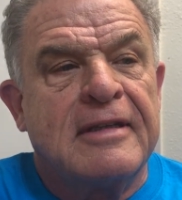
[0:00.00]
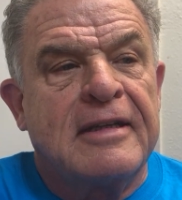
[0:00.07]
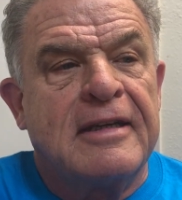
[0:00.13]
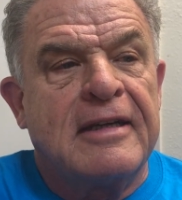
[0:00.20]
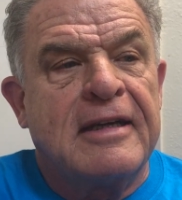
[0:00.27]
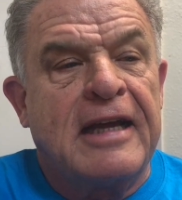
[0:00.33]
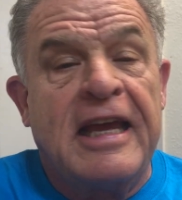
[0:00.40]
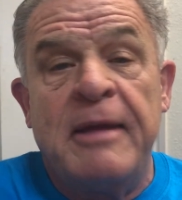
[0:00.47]

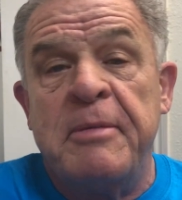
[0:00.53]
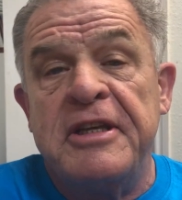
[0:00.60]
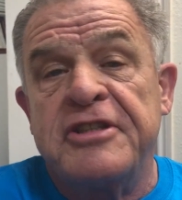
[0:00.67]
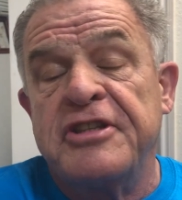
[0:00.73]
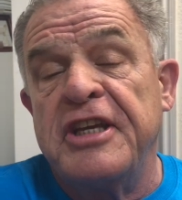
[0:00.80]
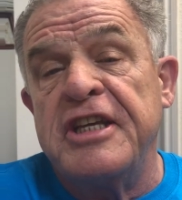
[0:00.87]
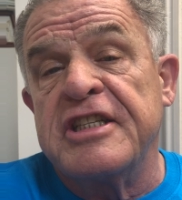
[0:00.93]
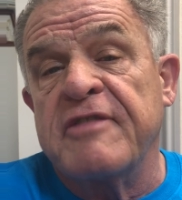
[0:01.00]
Uh,
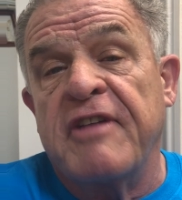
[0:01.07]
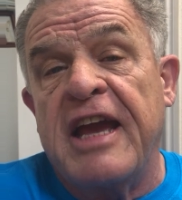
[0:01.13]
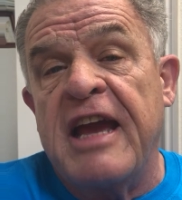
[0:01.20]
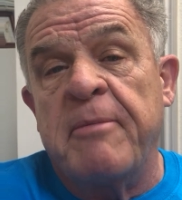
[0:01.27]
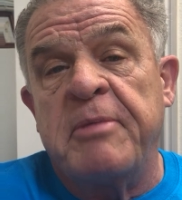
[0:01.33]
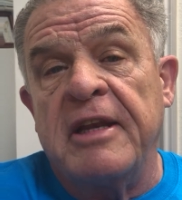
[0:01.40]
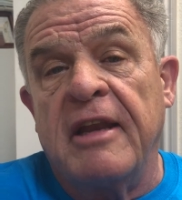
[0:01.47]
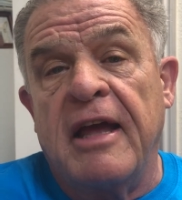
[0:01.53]
ABCs of
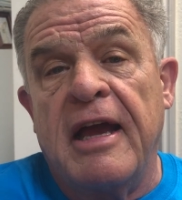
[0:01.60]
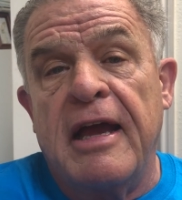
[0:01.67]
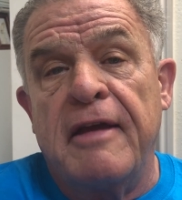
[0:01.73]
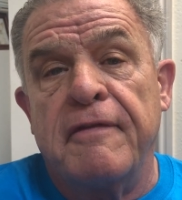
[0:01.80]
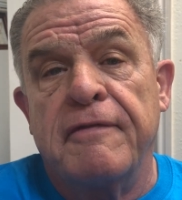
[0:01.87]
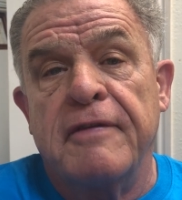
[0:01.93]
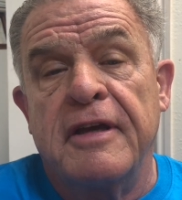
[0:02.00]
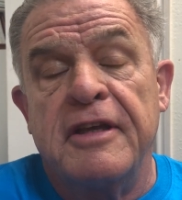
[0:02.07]
happy
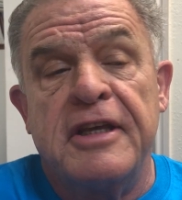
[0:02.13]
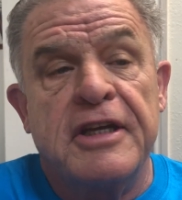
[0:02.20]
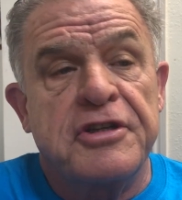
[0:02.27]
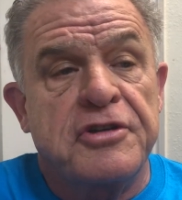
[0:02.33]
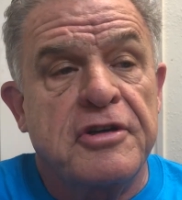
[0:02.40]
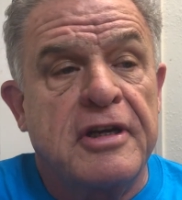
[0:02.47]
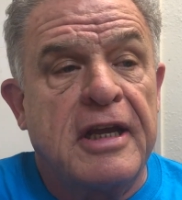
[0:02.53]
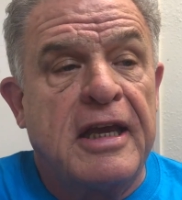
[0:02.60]
life. Uh,
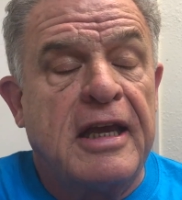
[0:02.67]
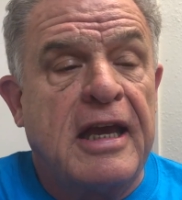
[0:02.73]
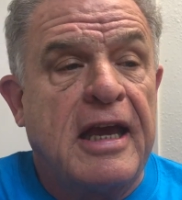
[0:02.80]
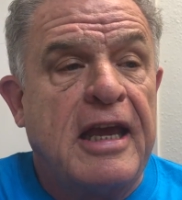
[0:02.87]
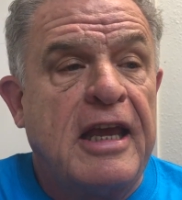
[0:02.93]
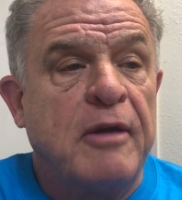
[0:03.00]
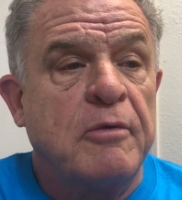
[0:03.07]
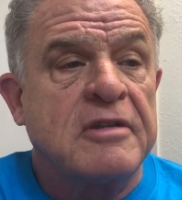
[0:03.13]
yesterday,
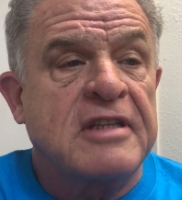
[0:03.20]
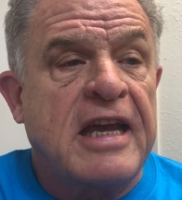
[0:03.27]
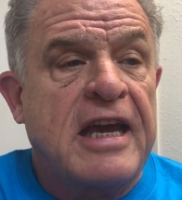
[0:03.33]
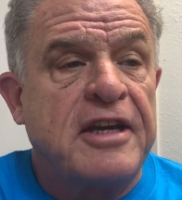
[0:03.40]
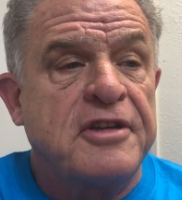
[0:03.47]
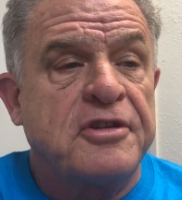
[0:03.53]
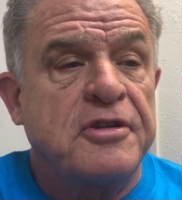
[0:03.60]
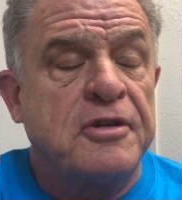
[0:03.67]
A was
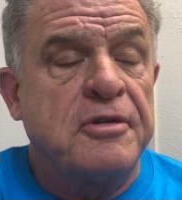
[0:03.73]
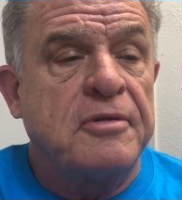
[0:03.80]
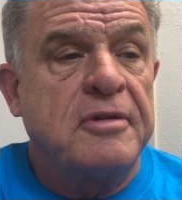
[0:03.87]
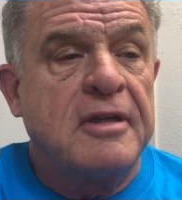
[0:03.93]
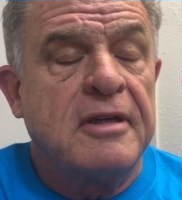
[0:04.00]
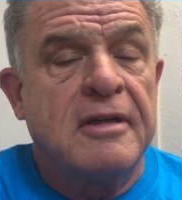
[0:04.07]
attitude.